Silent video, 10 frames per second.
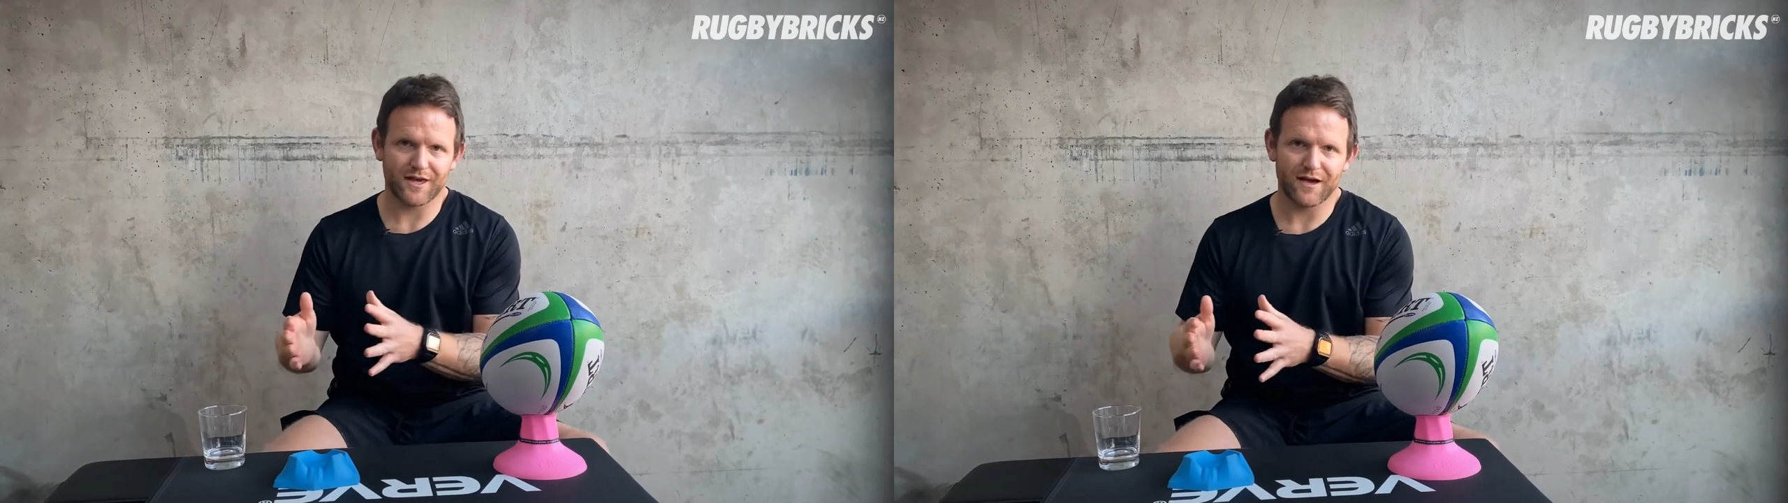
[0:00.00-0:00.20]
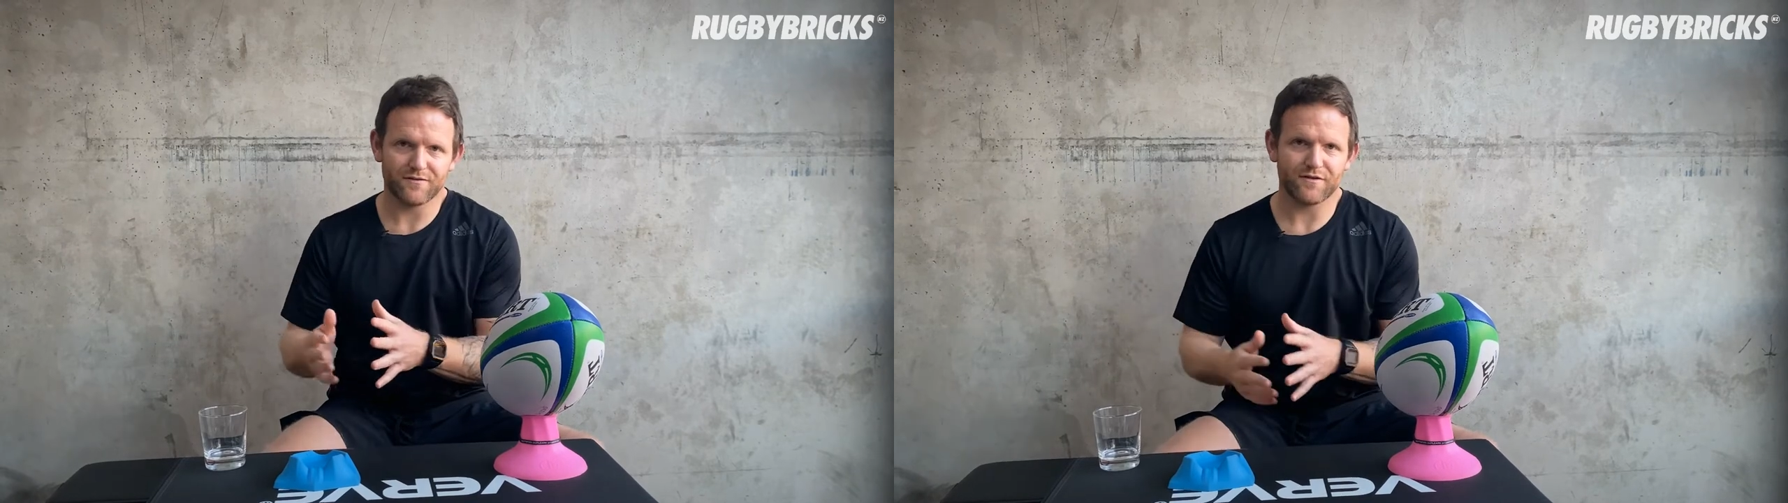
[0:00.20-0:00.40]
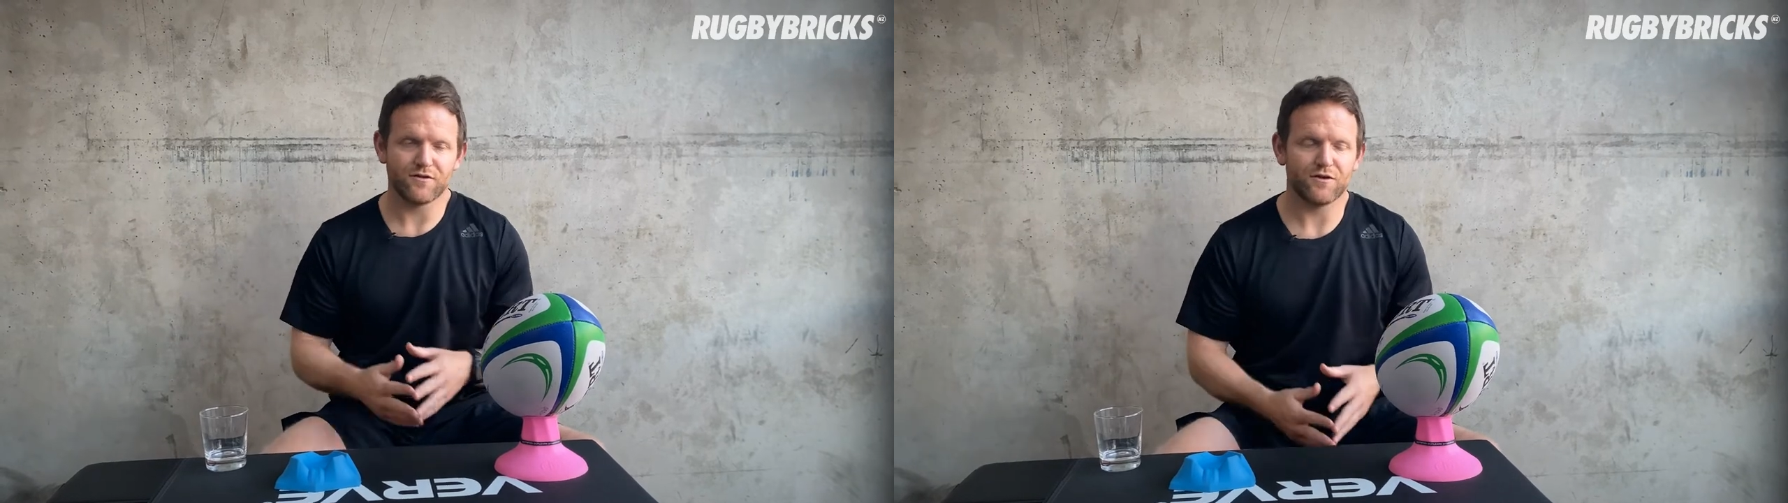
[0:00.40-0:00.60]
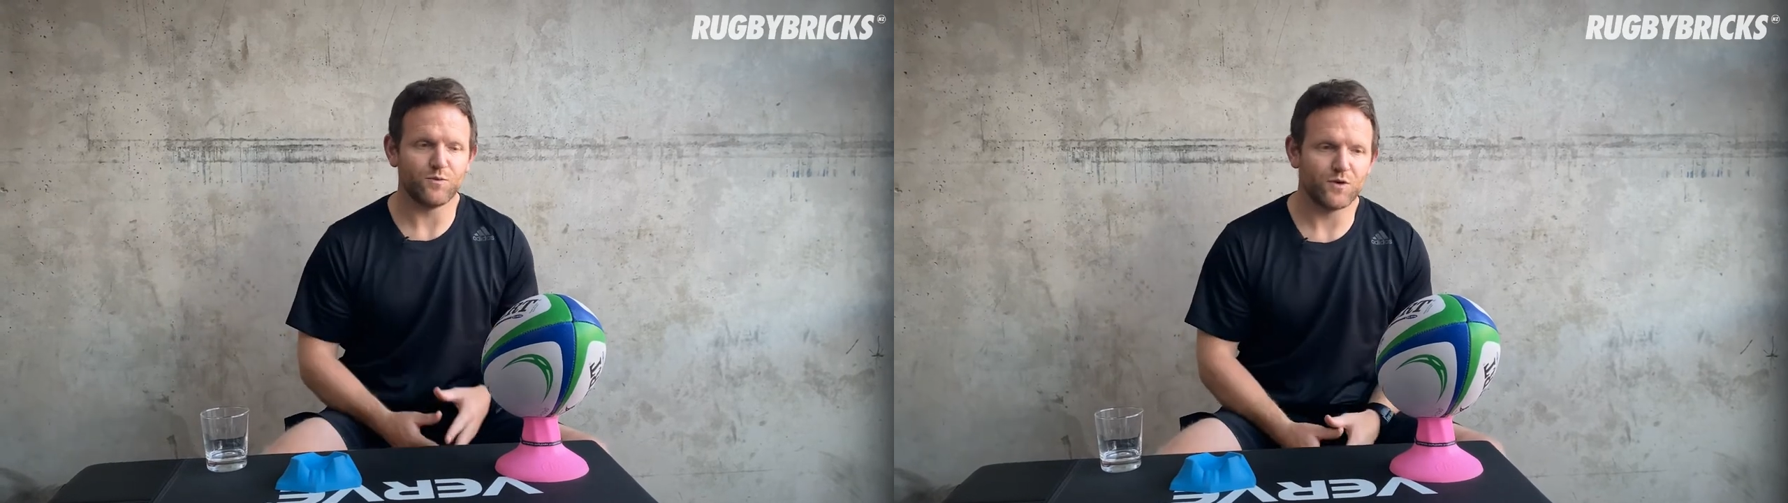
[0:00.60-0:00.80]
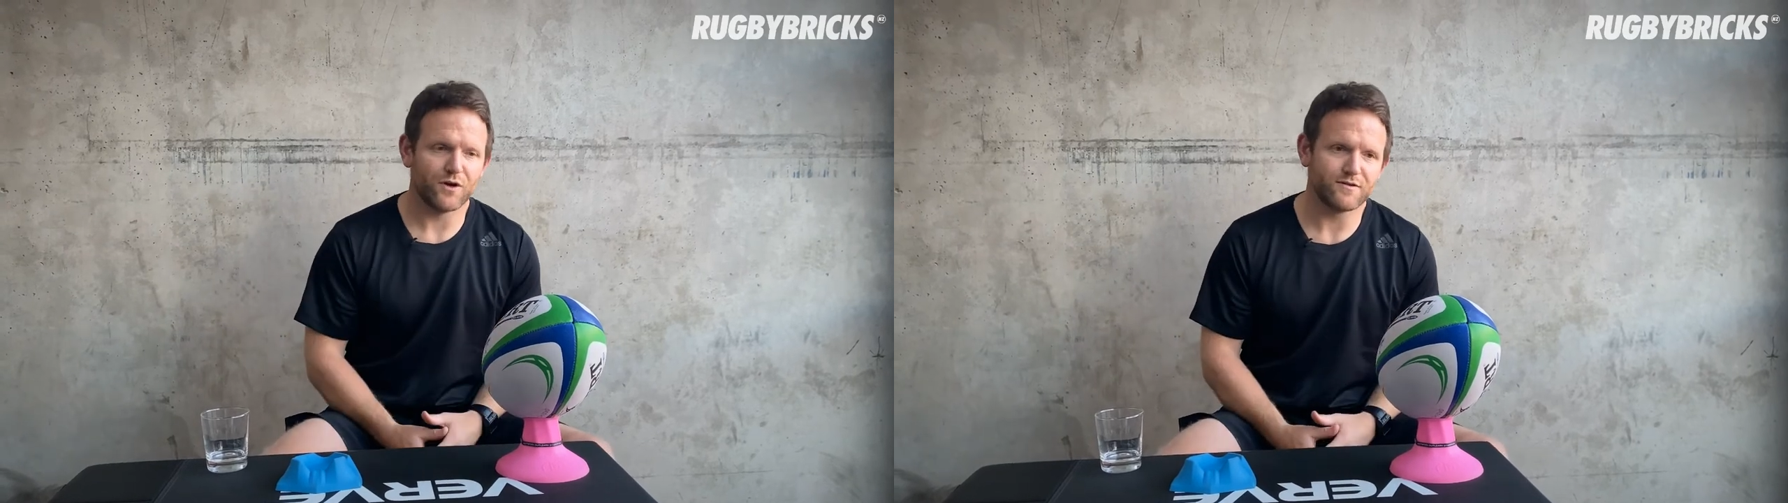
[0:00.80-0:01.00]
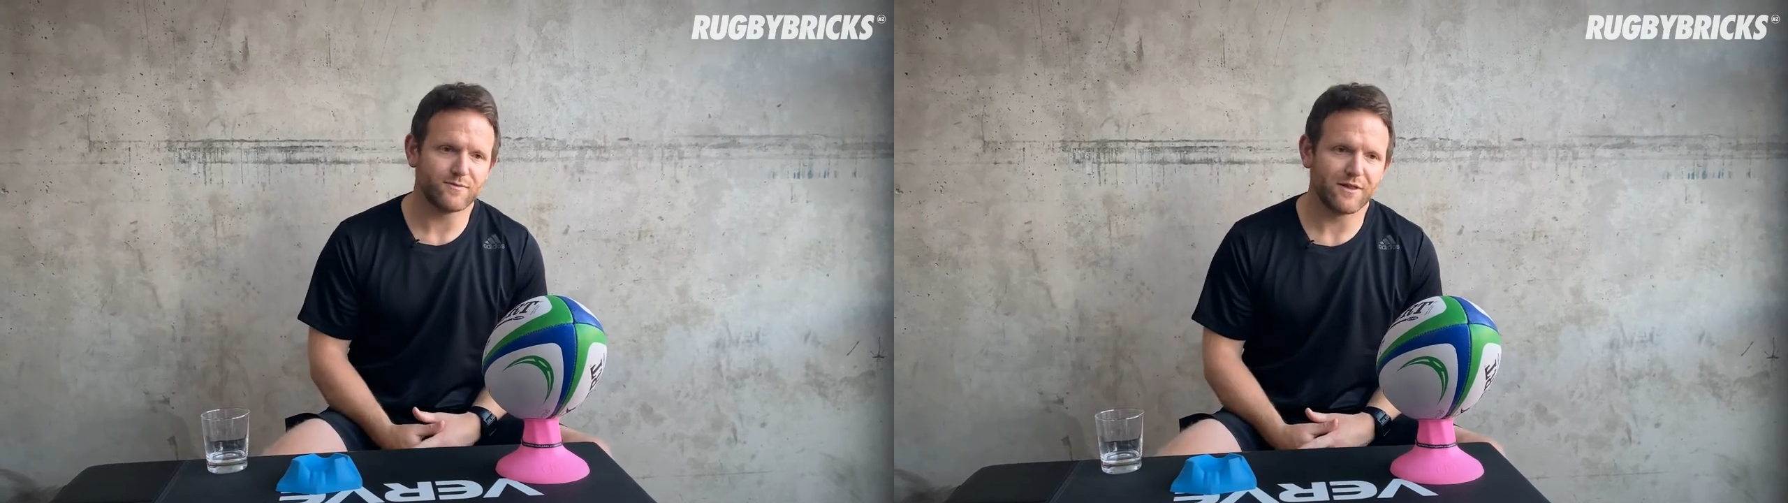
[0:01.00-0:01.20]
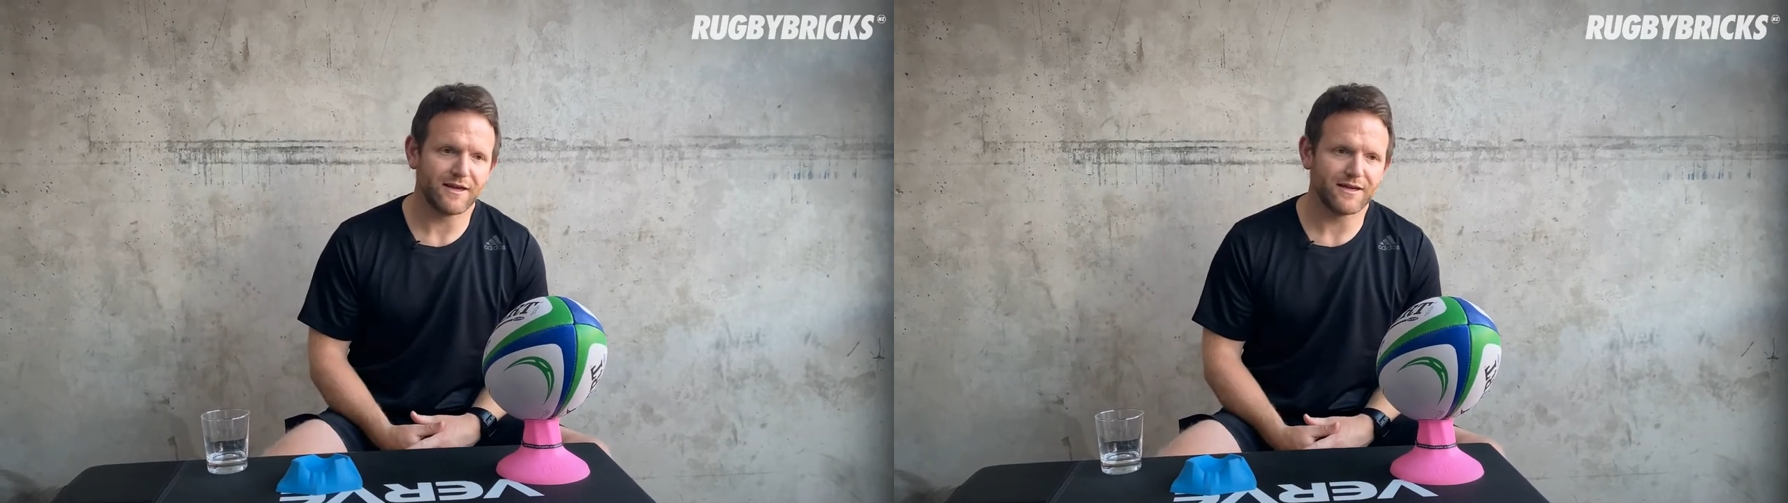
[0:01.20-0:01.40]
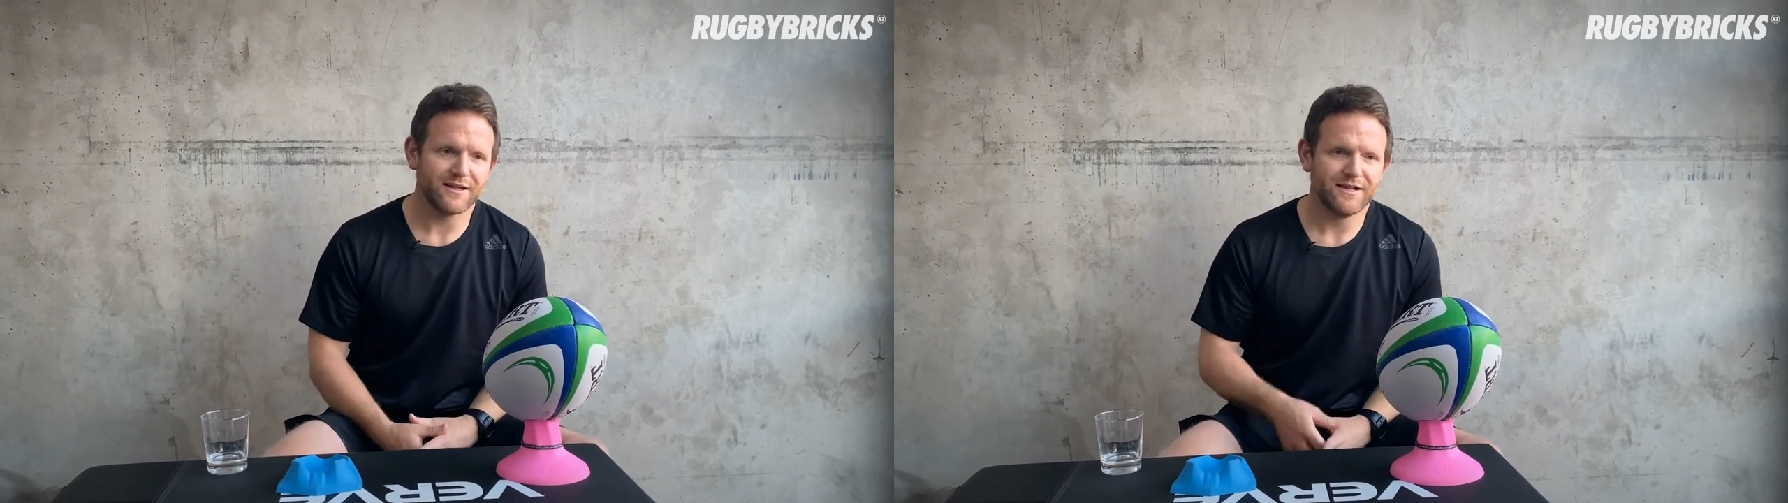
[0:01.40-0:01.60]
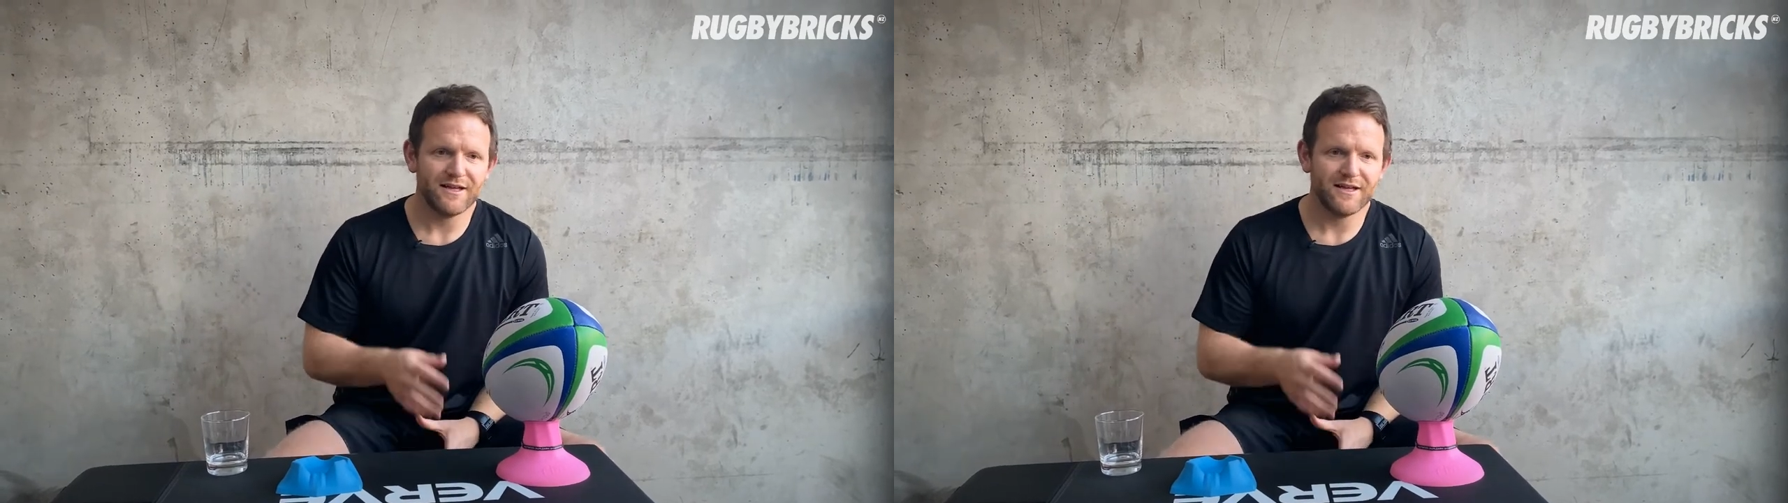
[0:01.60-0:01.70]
afternoon when I was playing.